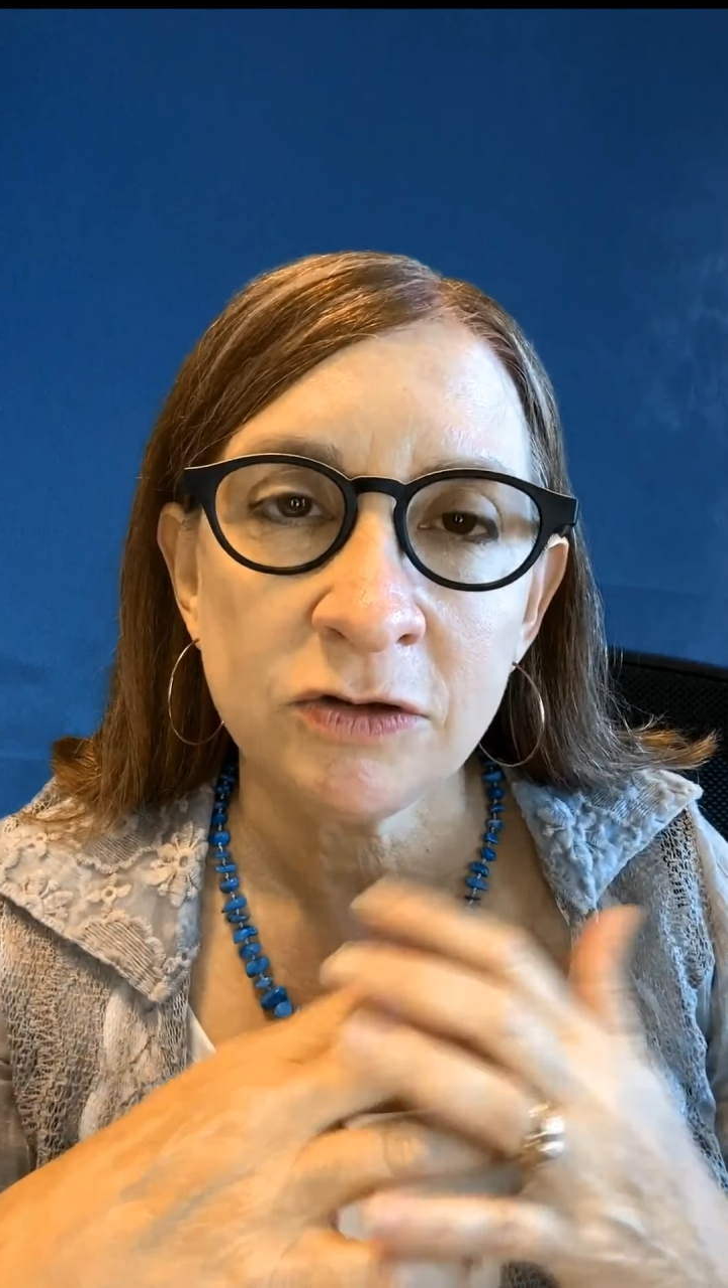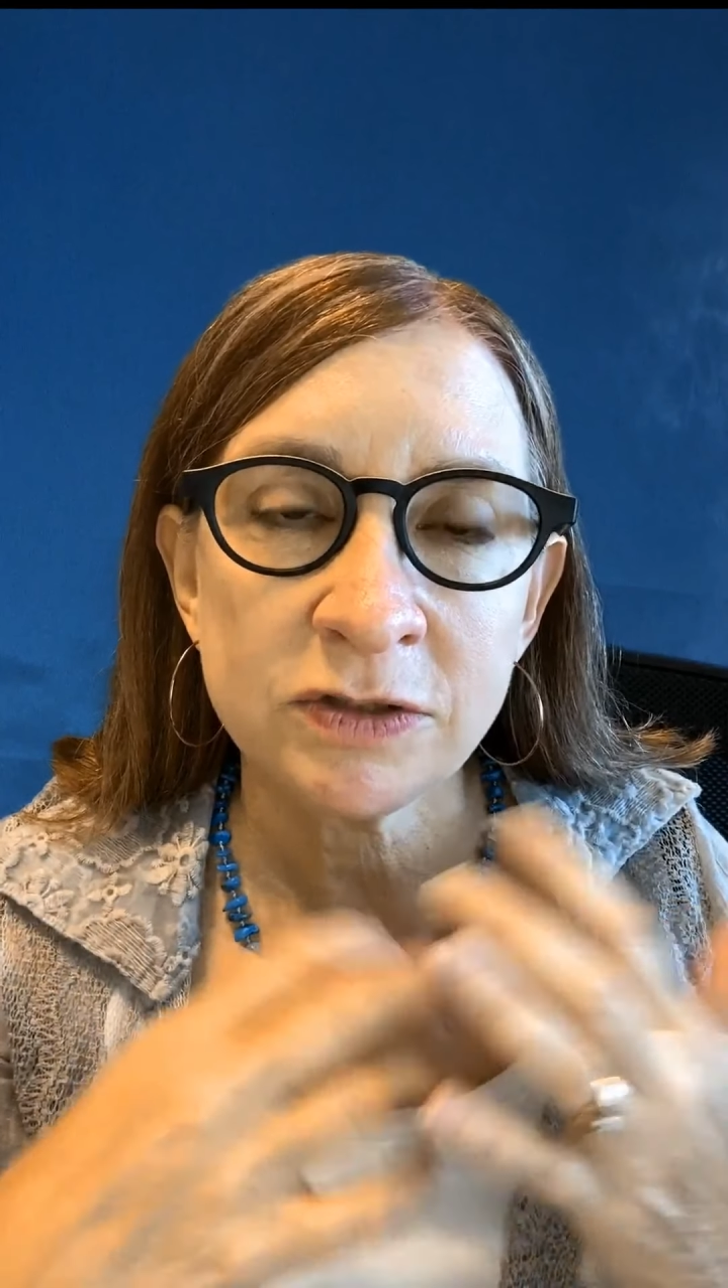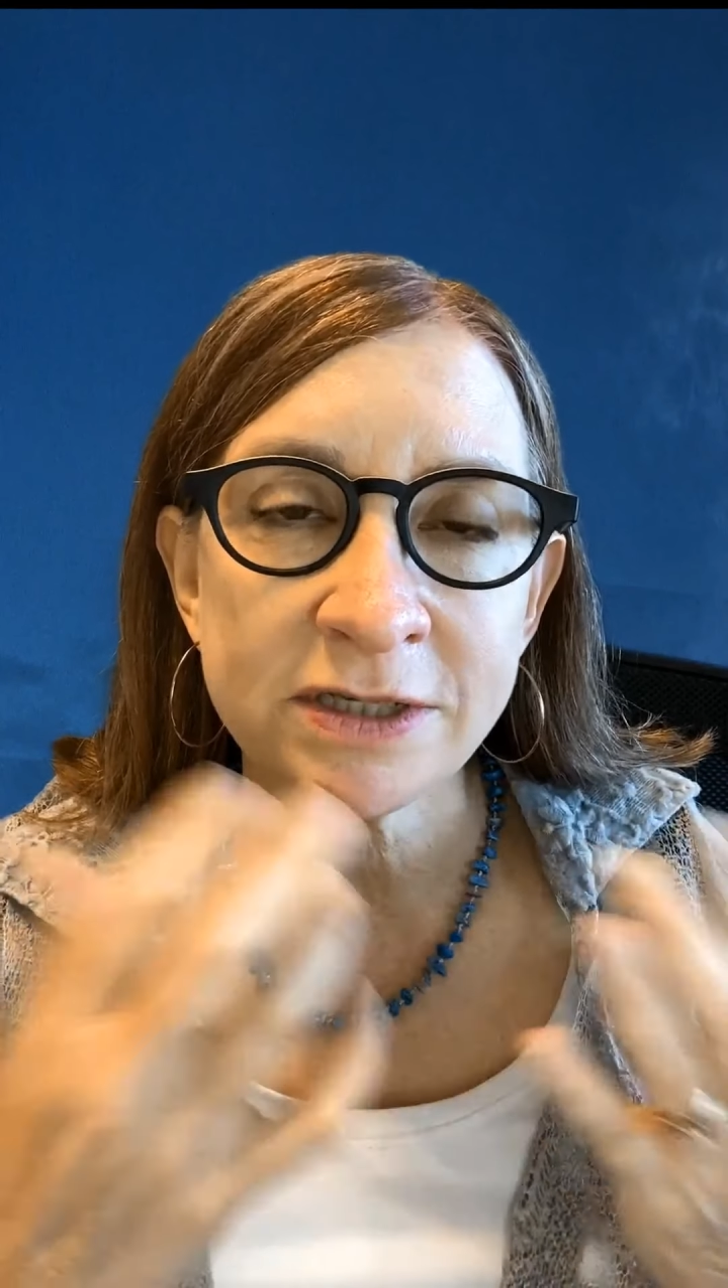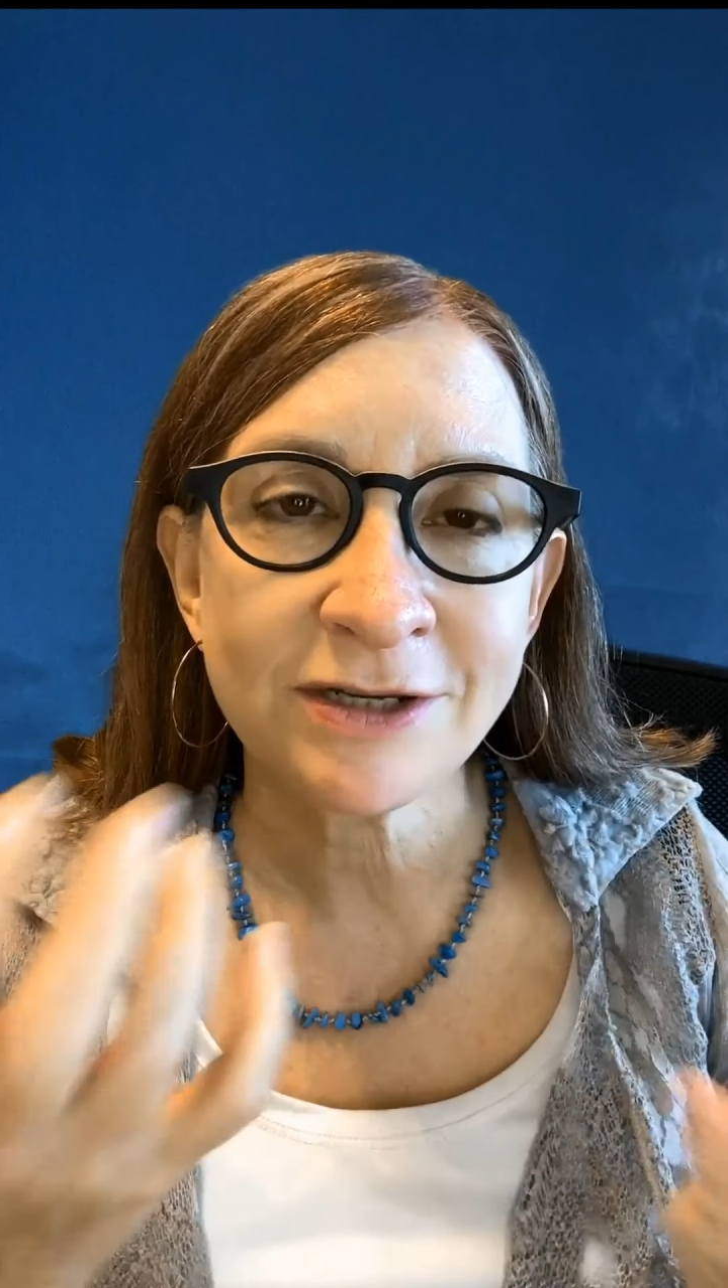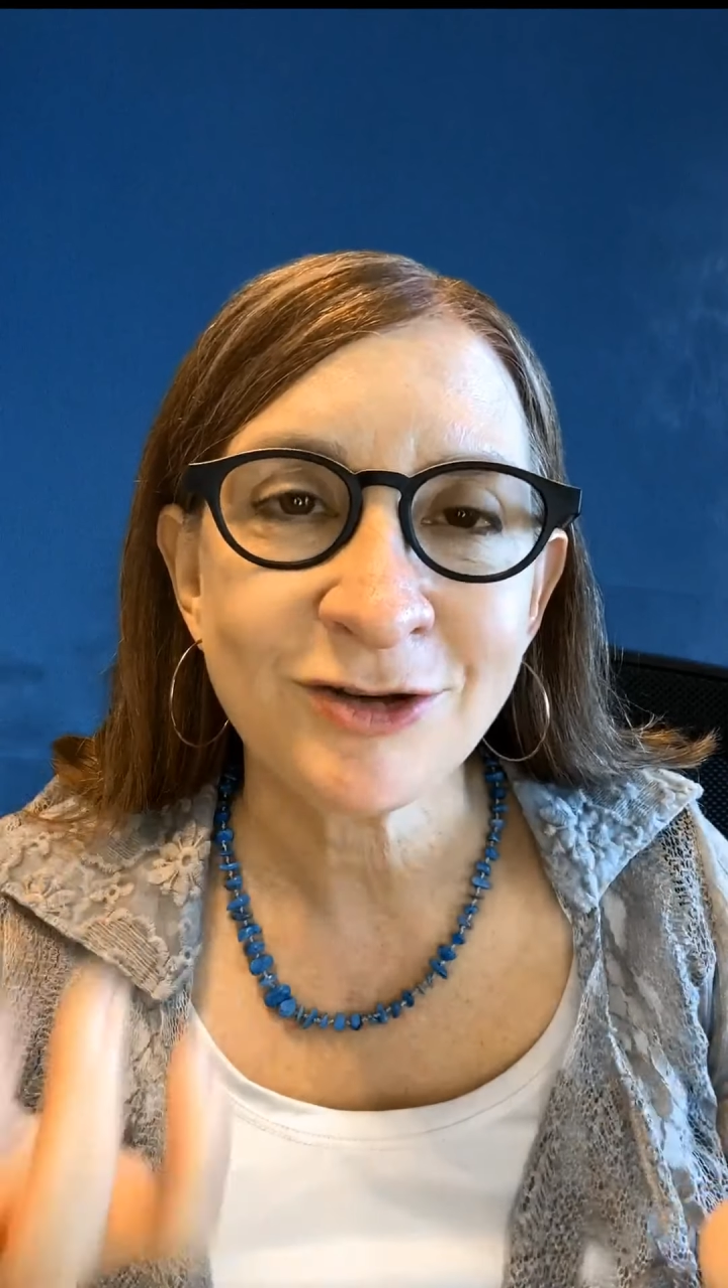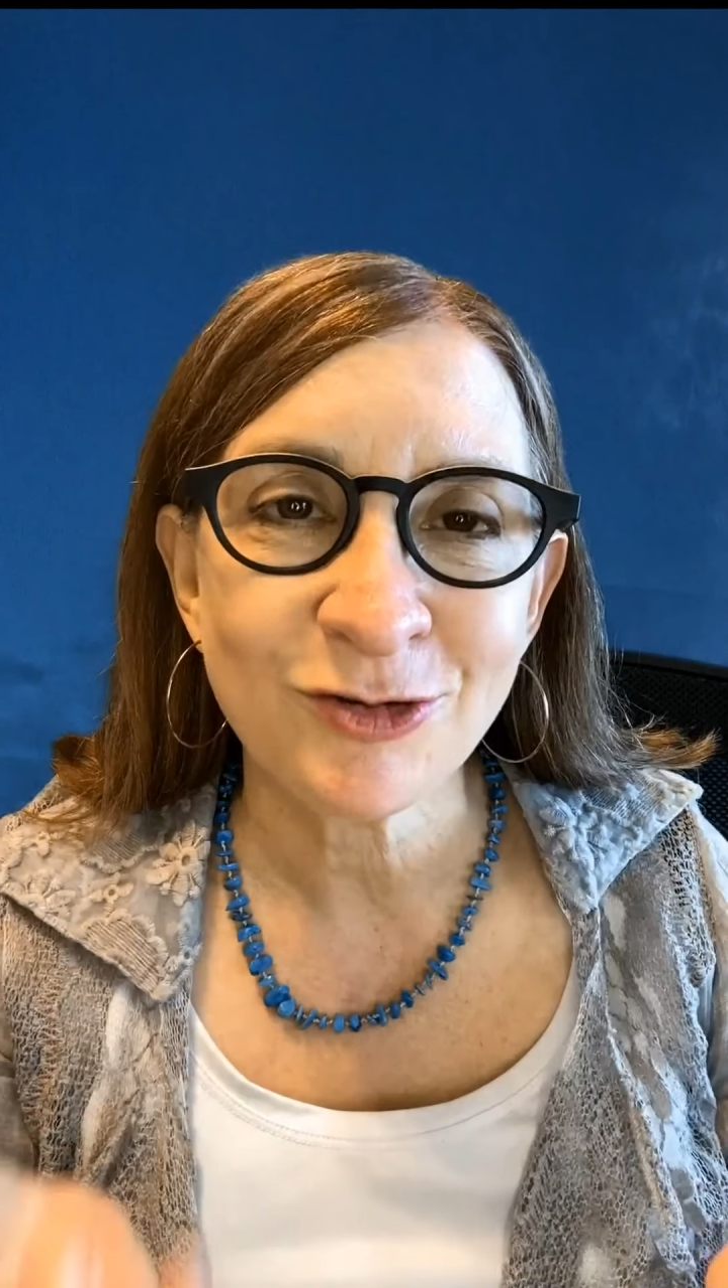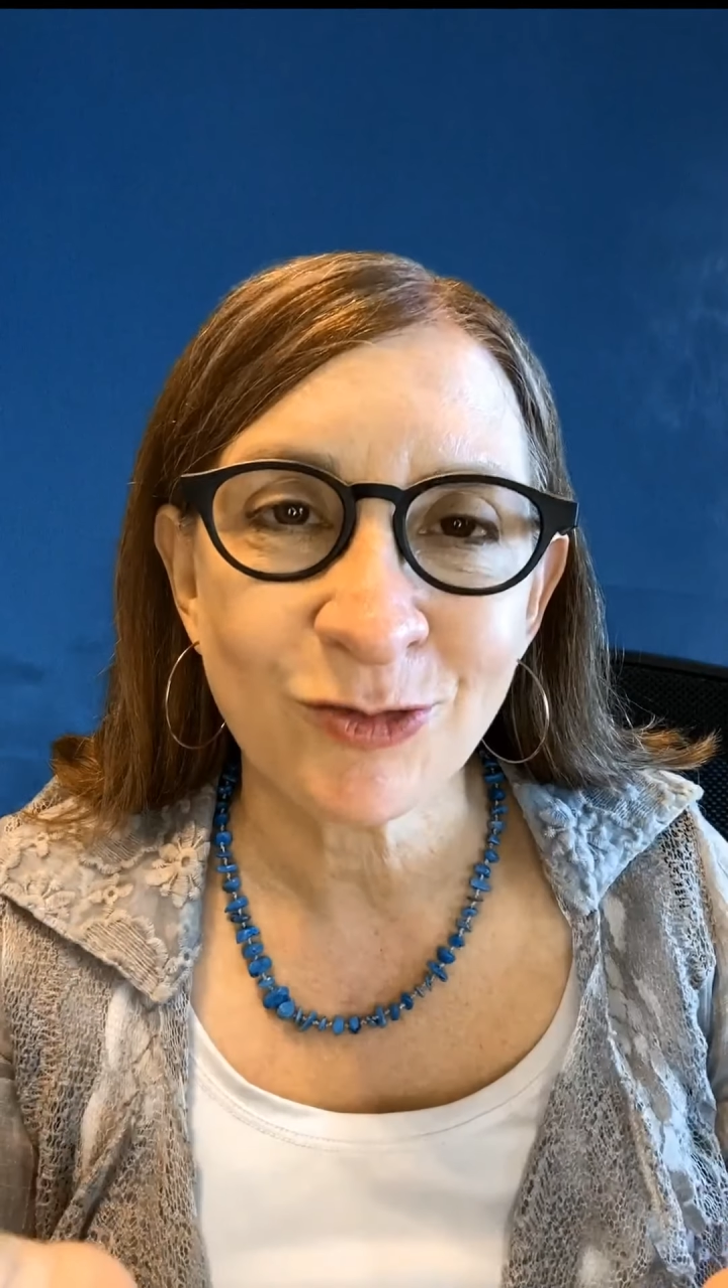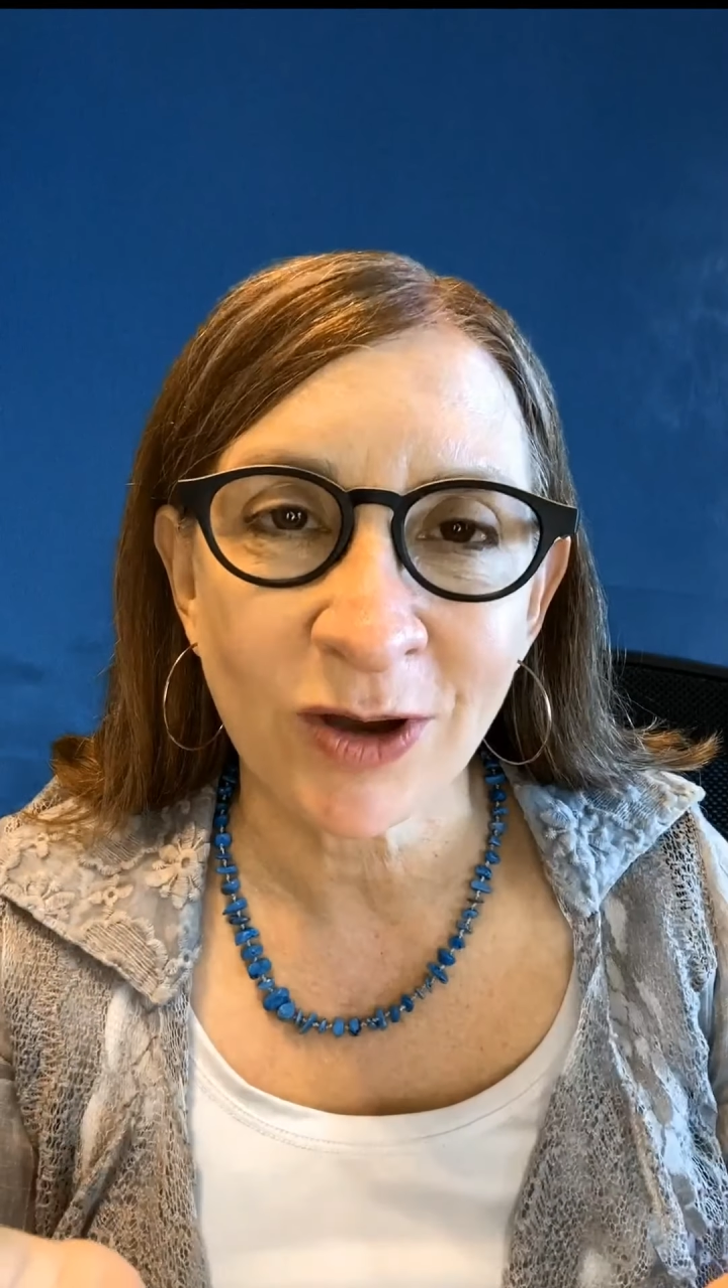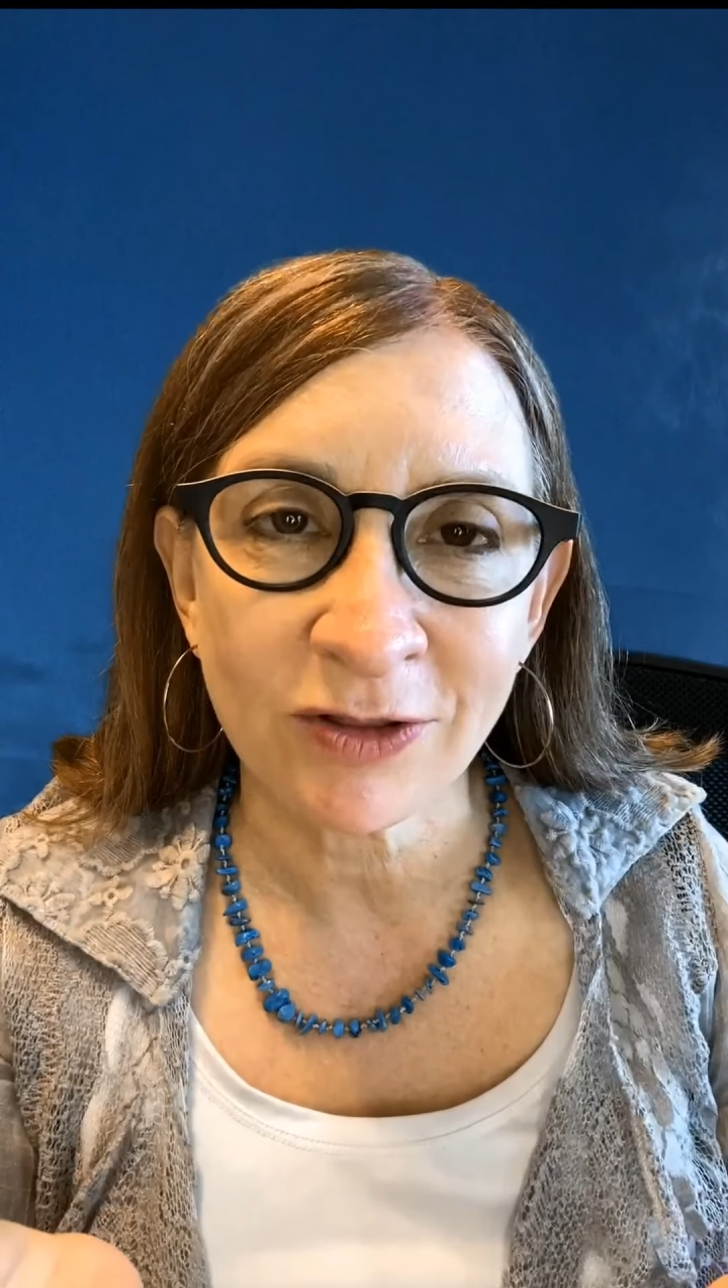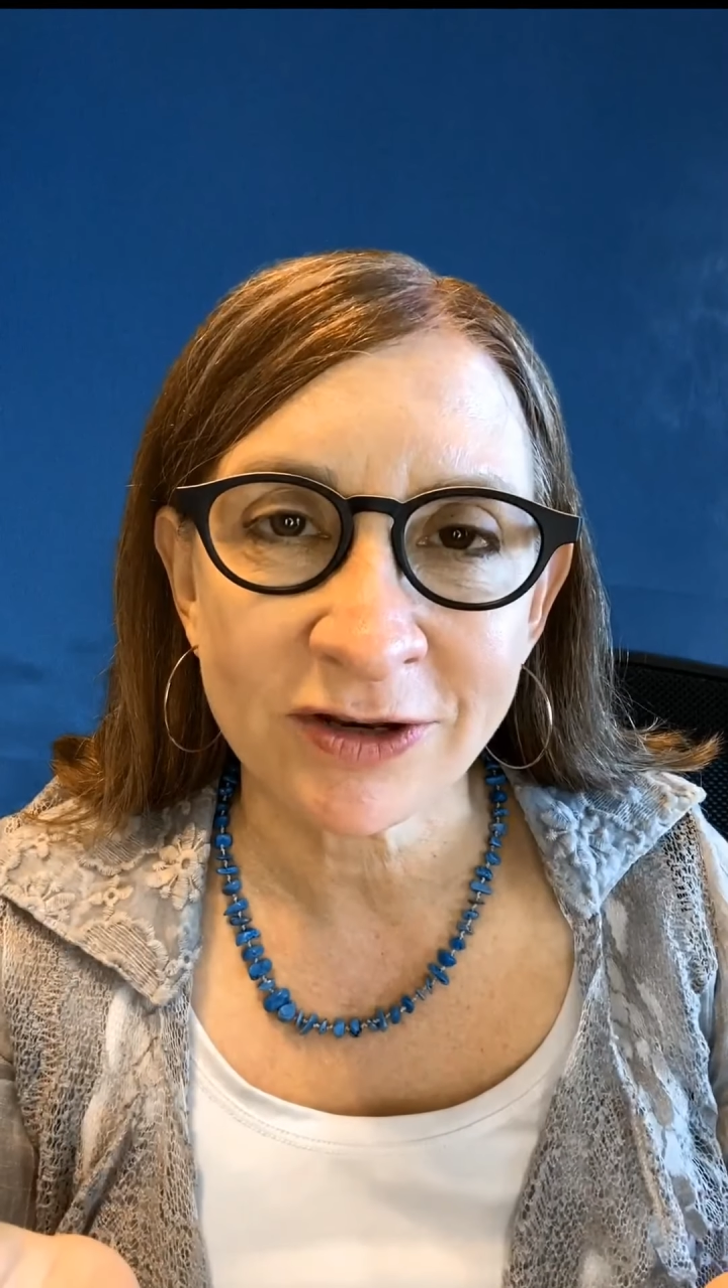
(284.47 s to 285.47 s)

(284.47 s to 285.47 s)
You just didn't do well